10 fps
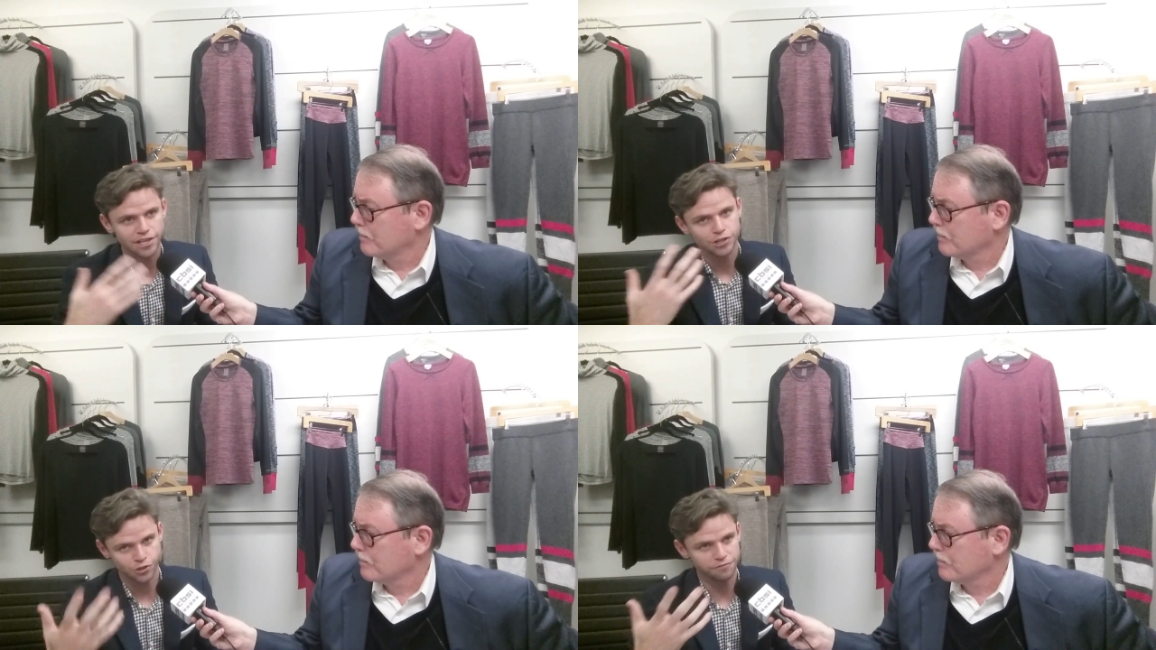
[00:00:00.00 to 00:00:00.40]

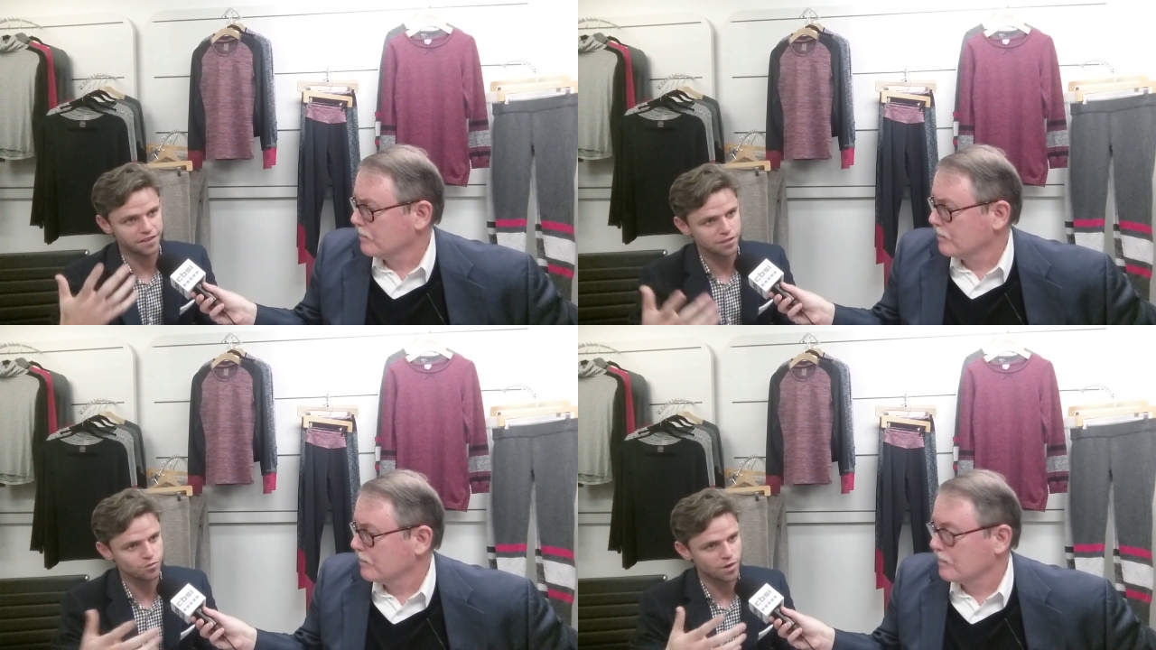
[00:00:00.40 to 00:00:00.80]
Speaker 1: TrimFit
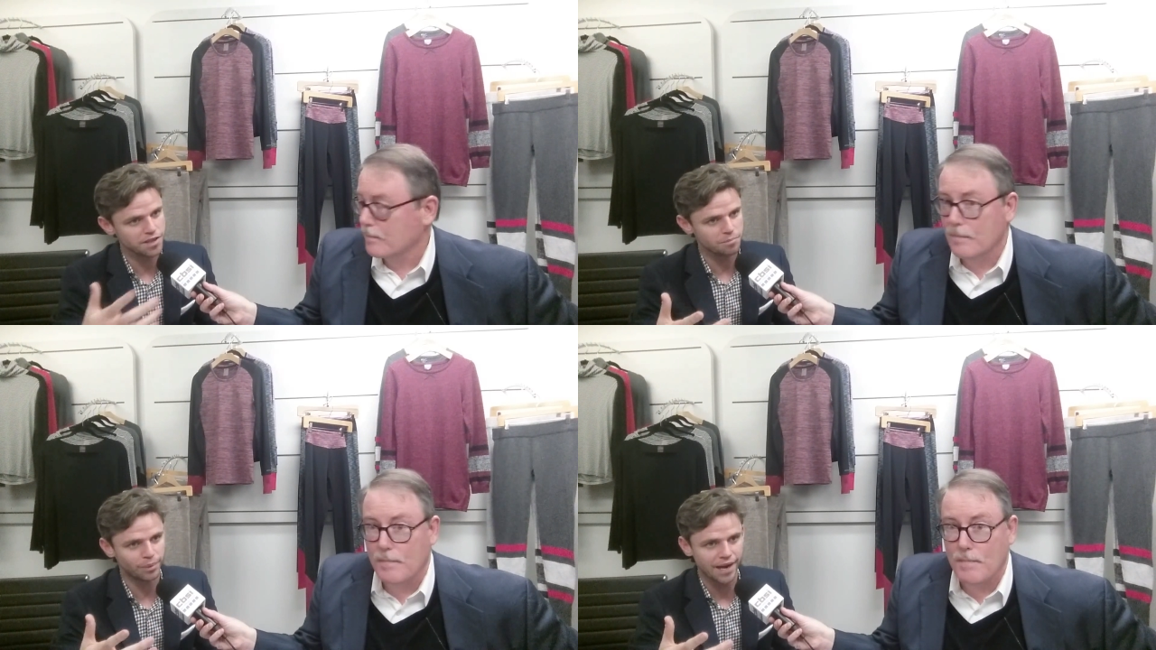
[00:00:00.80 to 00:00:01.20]
is one of the
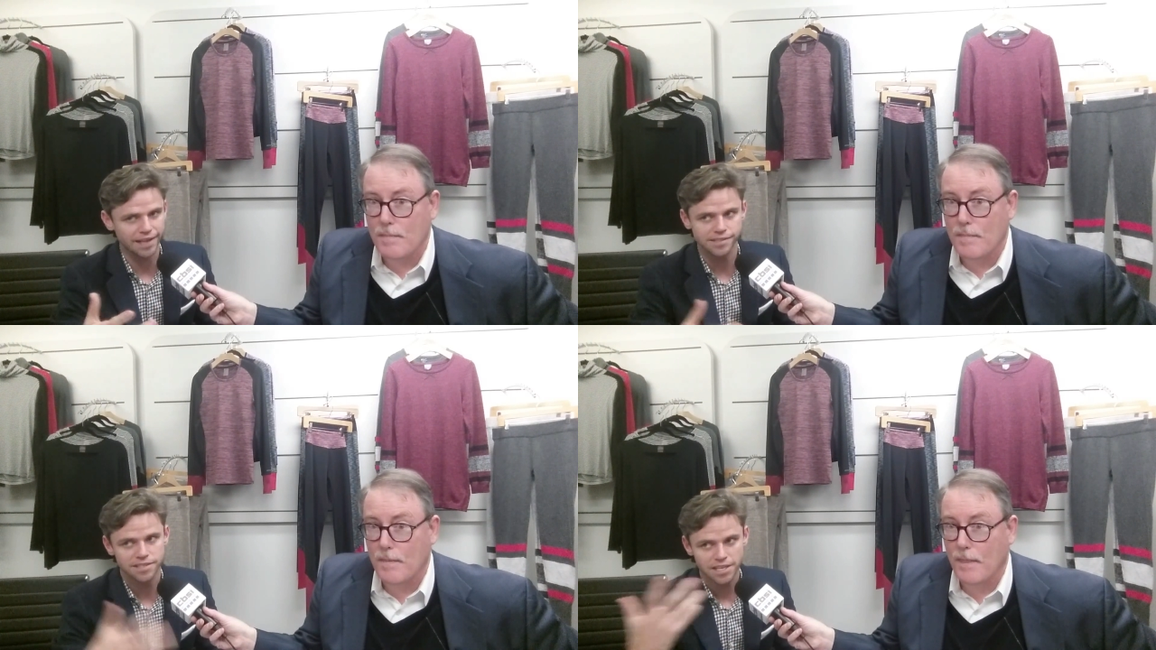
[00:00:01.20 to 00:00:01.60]

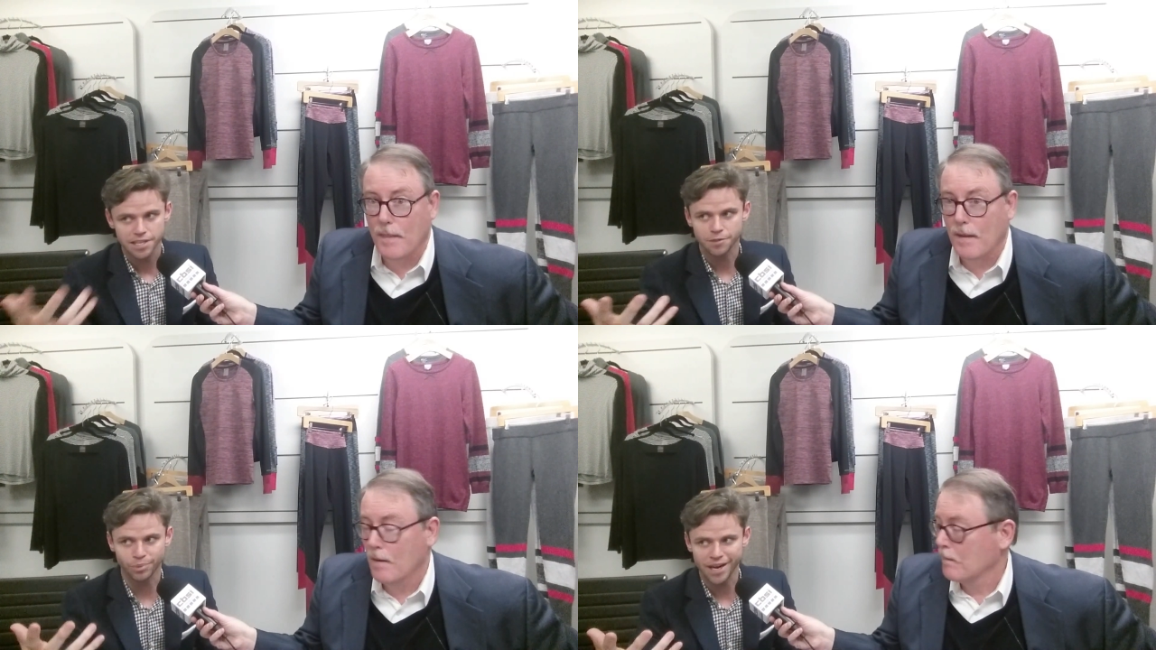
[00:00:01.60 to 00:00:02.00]
brands.
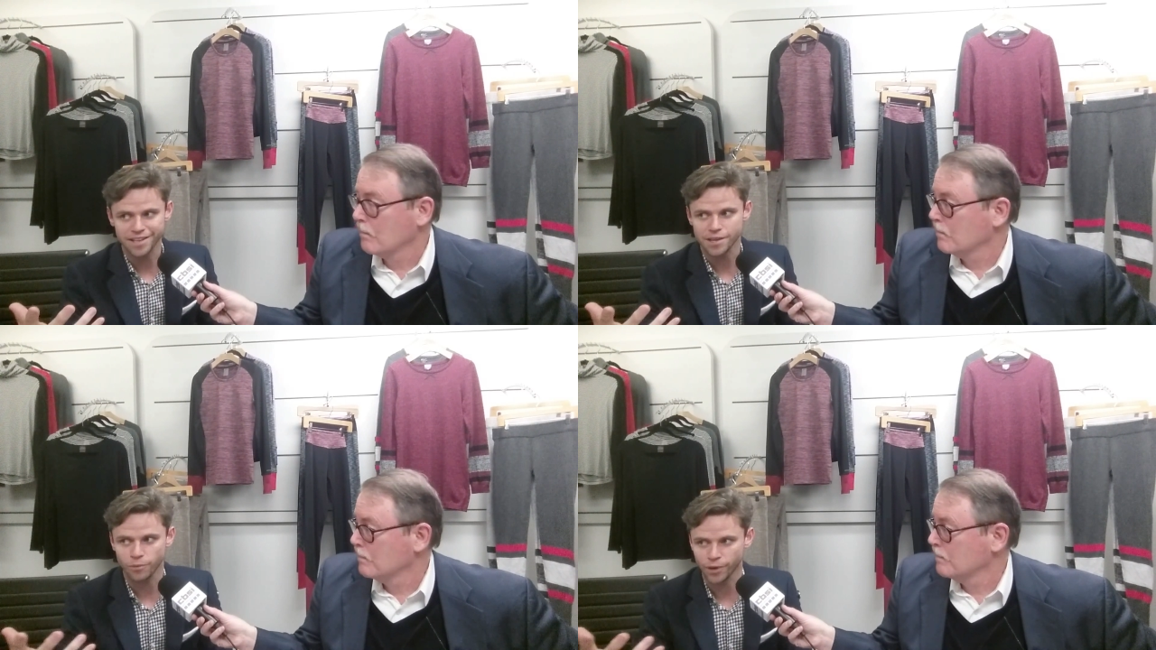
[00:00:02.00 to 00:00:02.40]
The brand
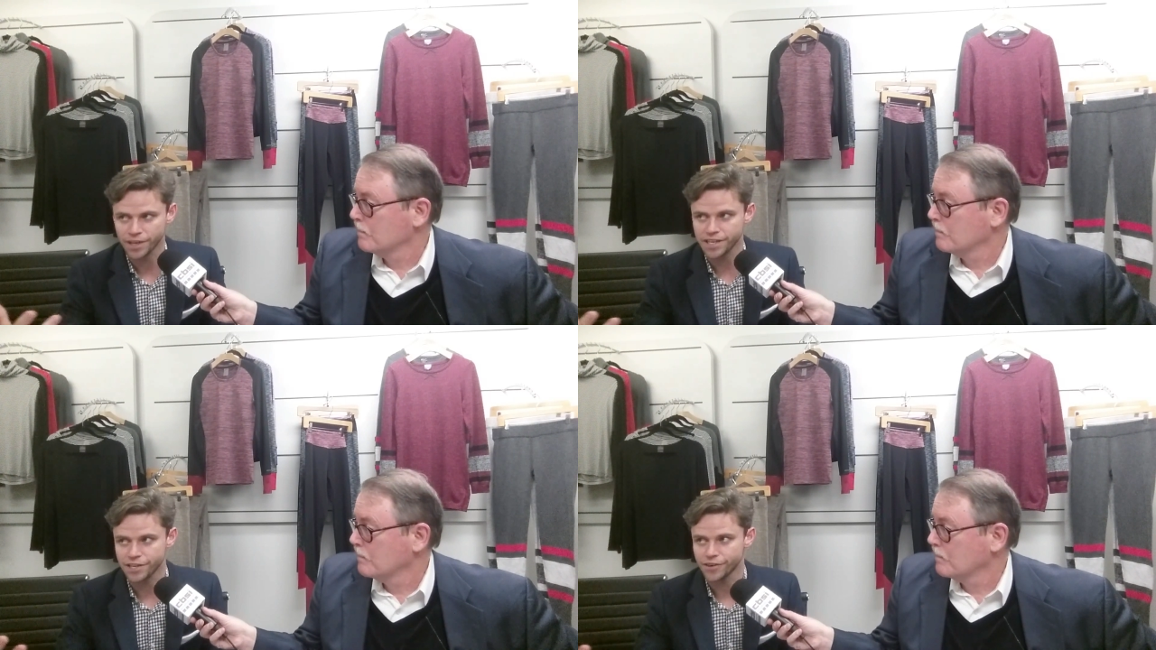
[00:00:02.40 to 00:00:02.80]
that we're in
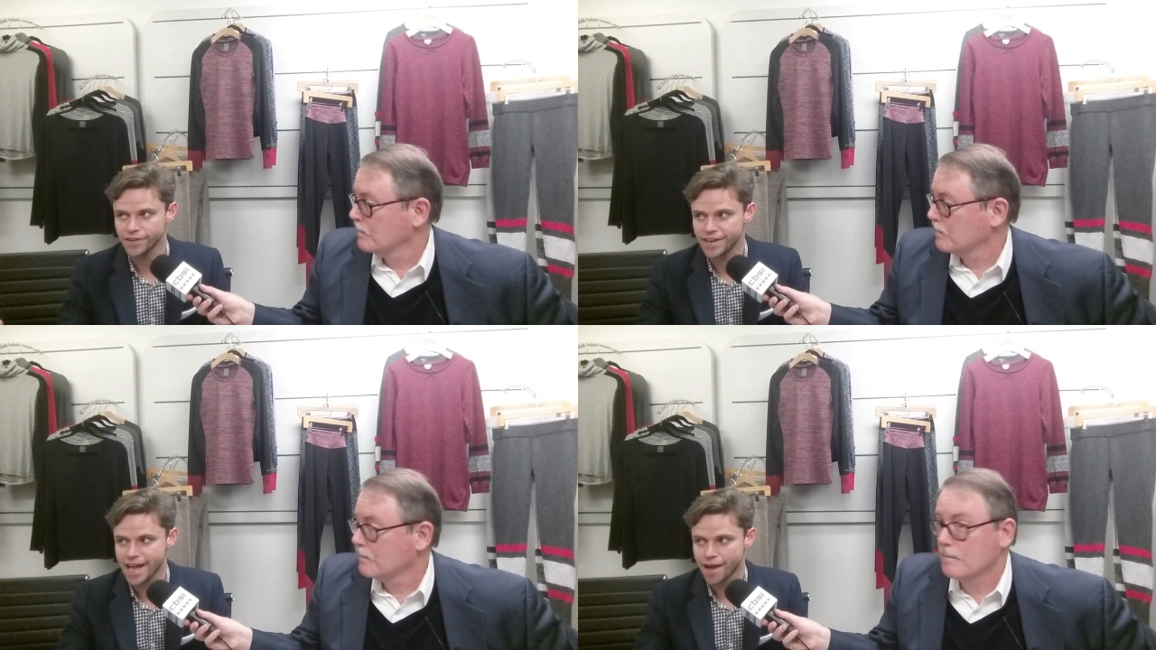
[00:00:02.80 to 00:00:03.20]
here
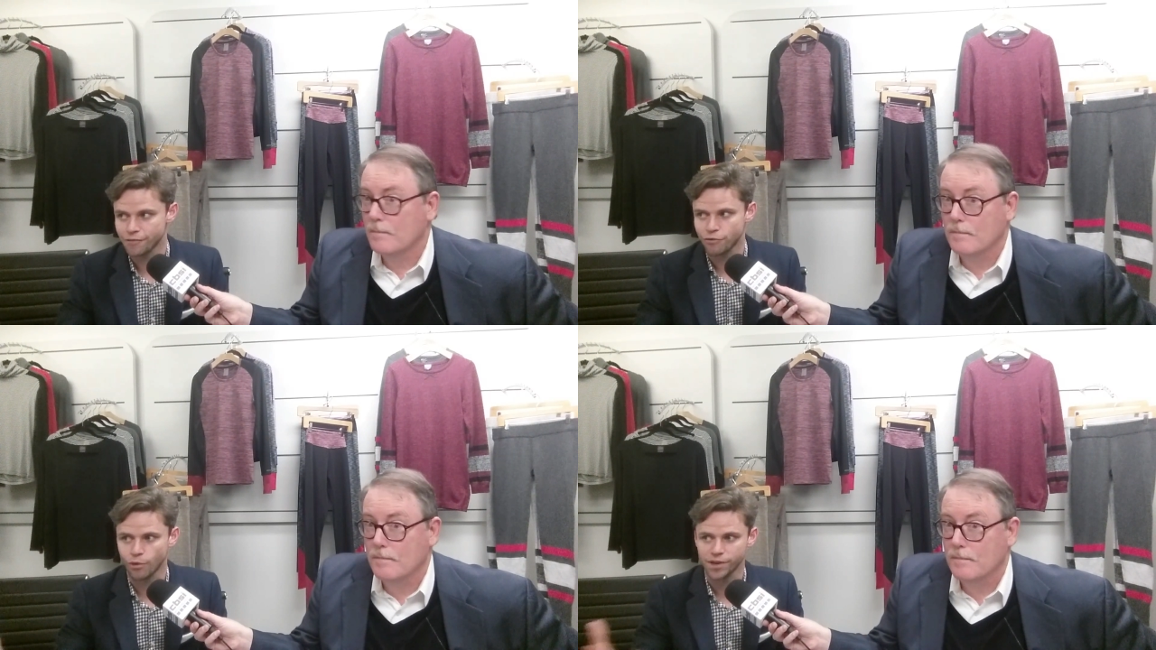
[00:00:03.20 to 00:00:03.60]
now
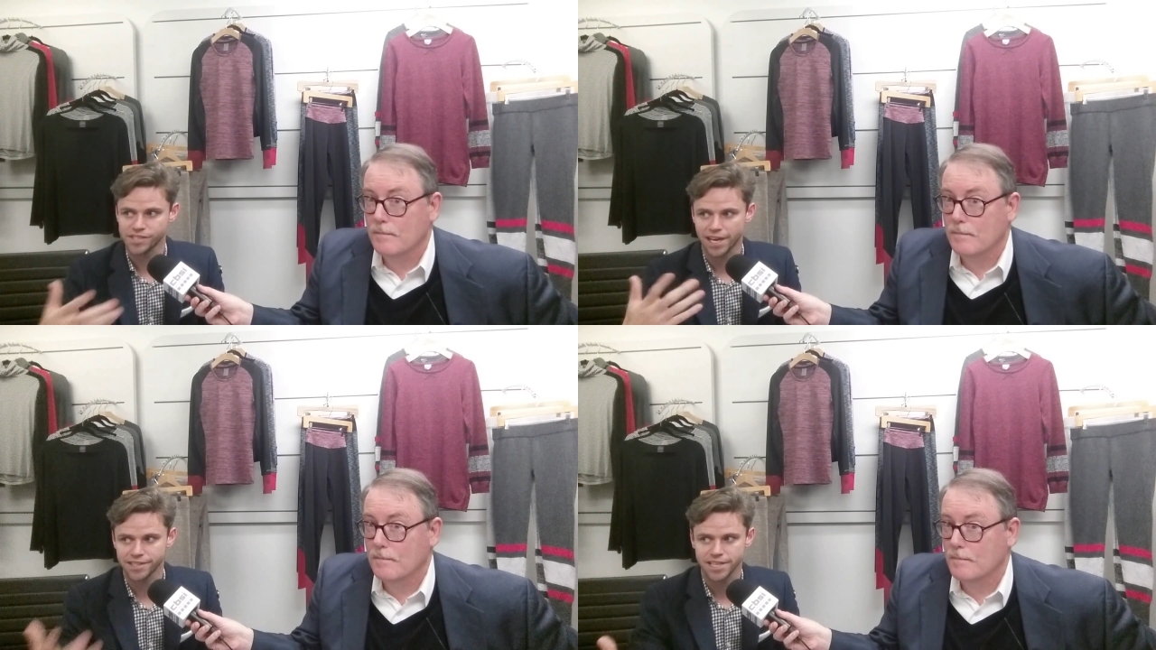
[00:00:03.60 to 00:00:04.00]
for is
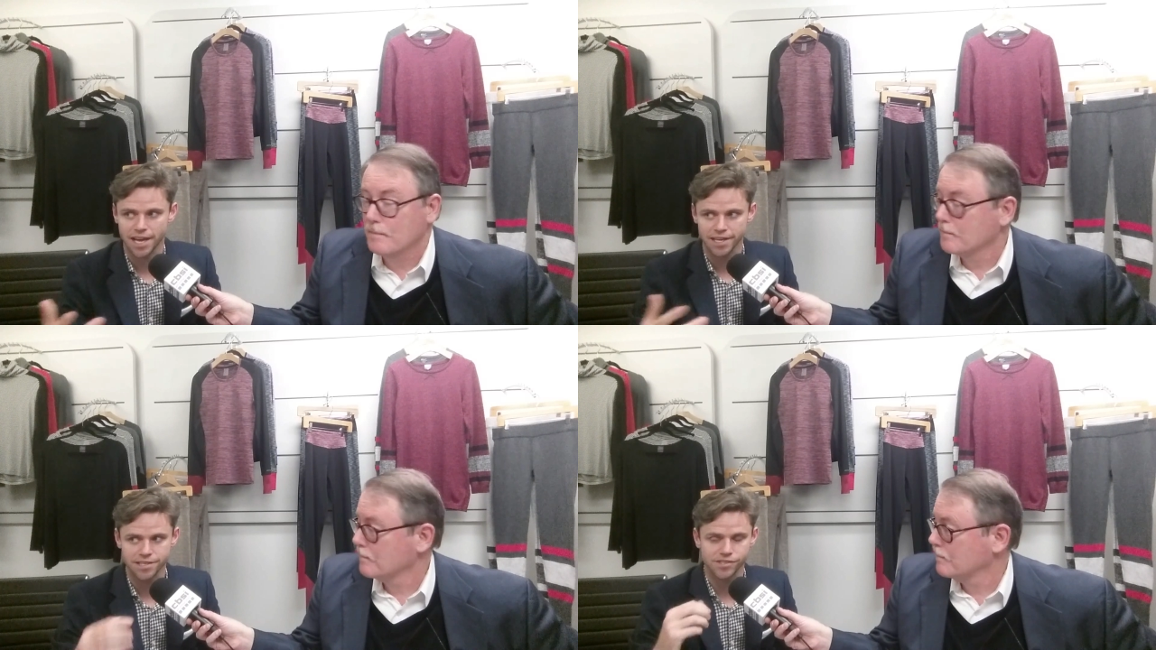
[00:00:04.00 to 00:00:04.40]
Hot
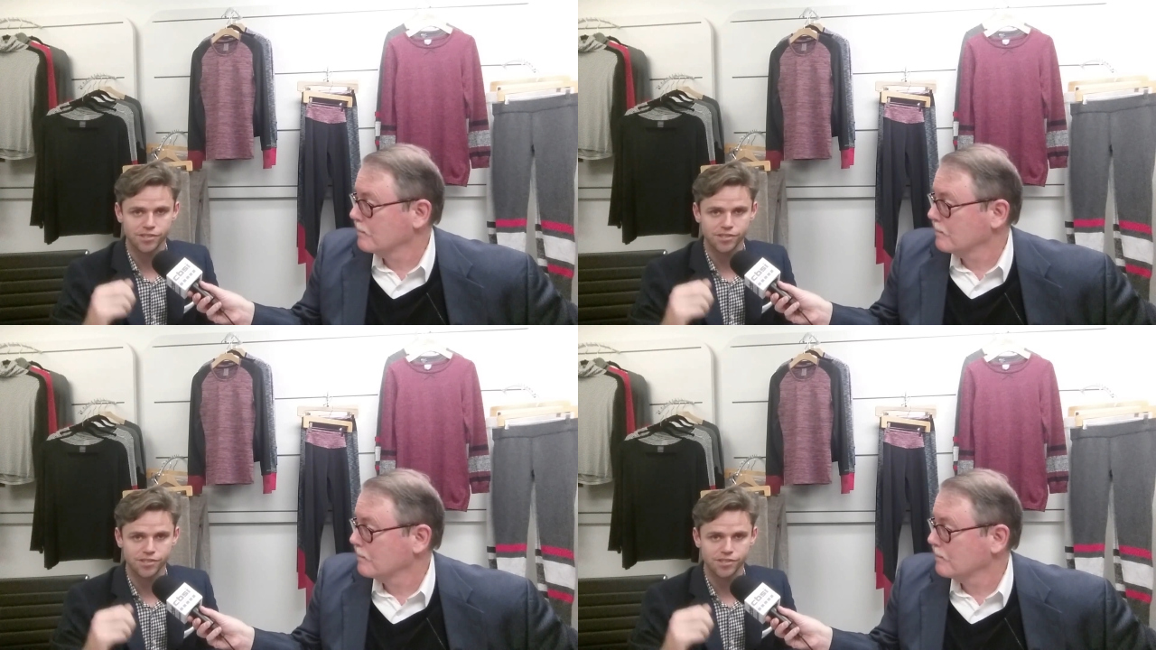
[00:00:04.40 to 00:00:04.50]
Toddies.